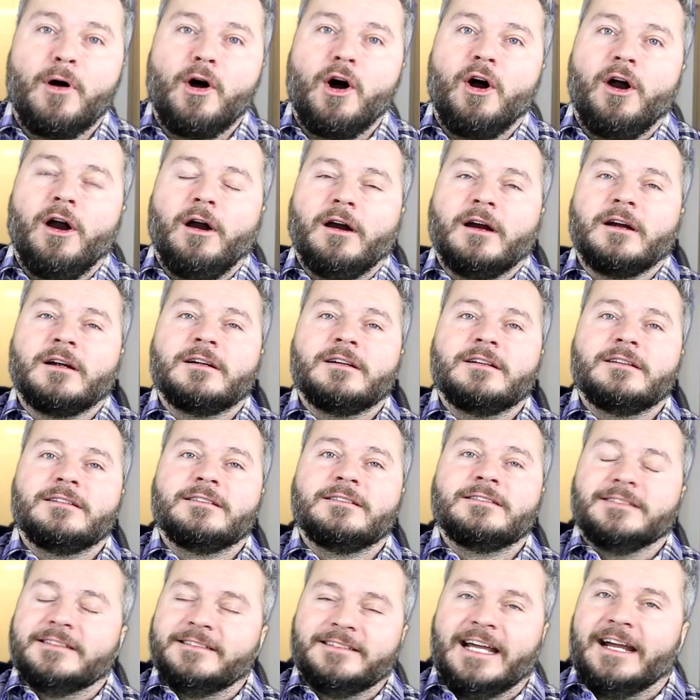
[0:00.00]
bar.
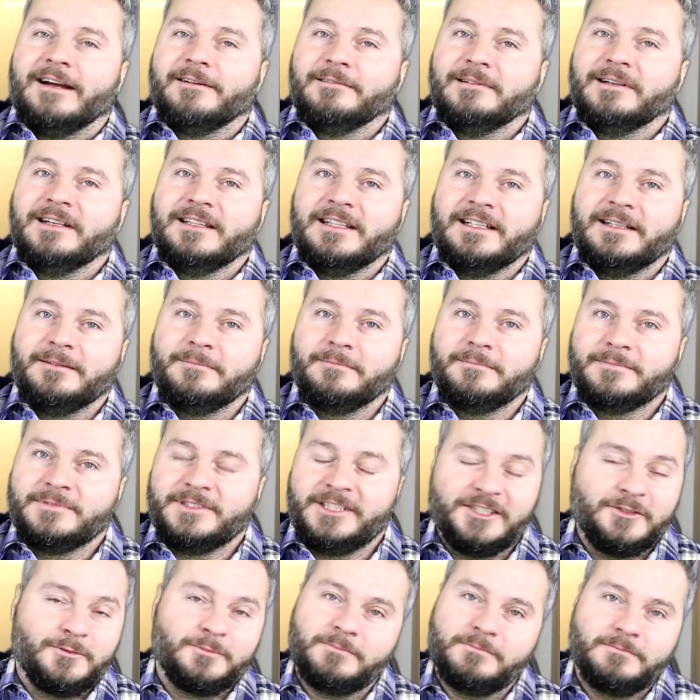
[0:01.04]
Not really.
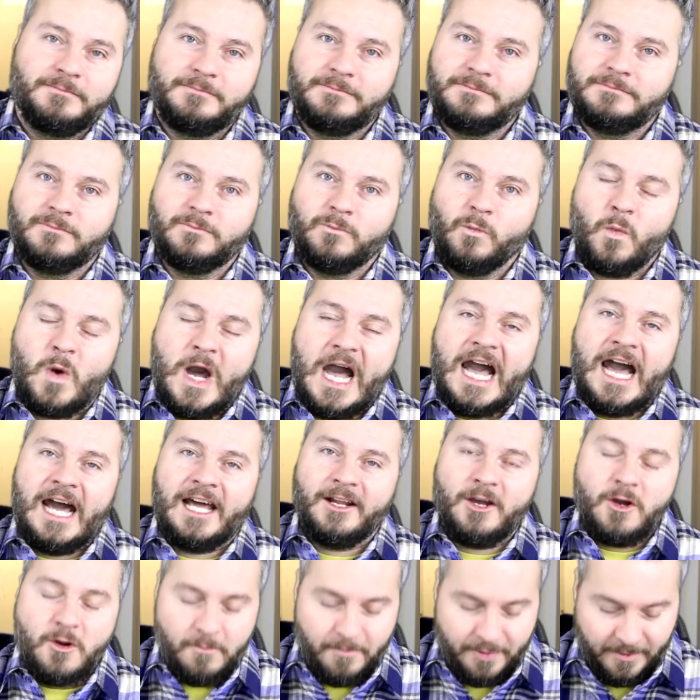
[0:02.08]
She's
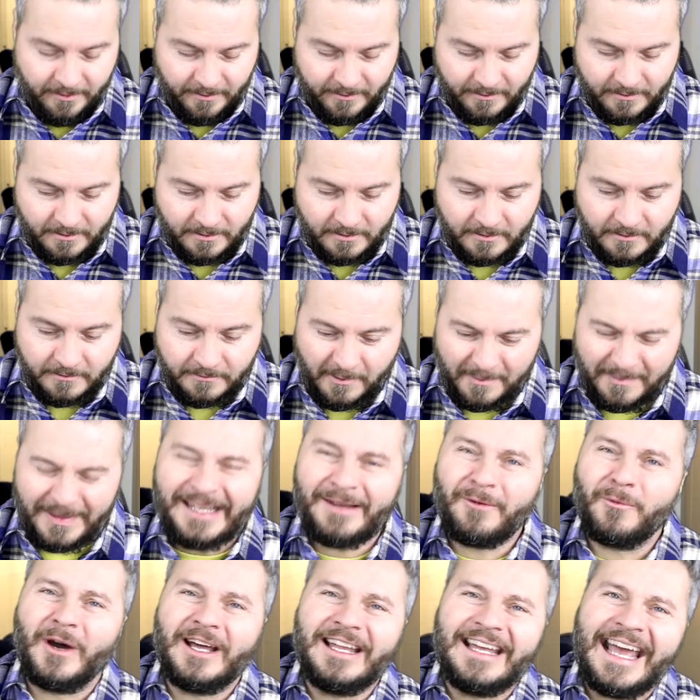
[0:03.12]
wide open for
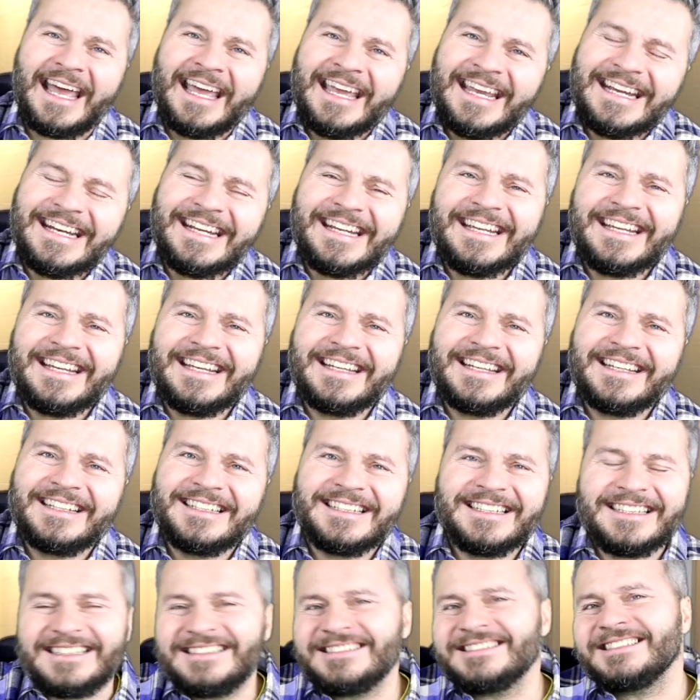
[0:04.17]
being, what, eighty,
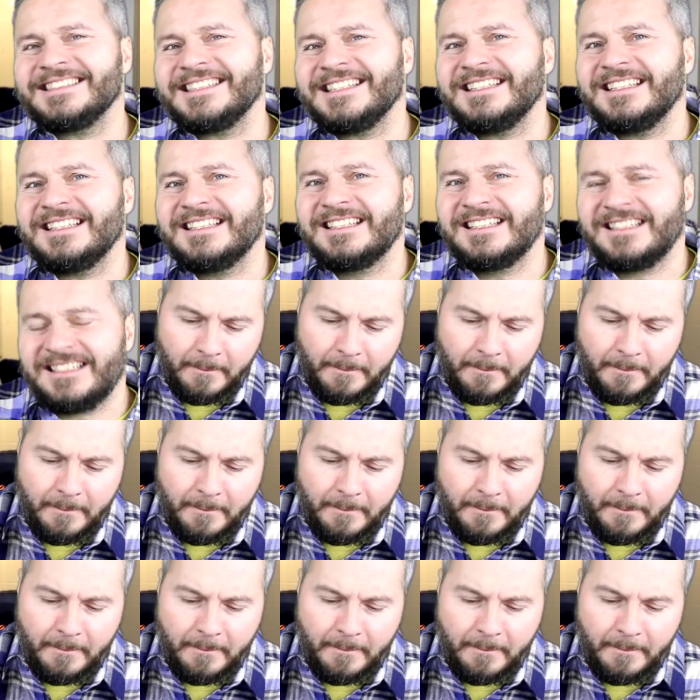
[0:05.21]
isn't she?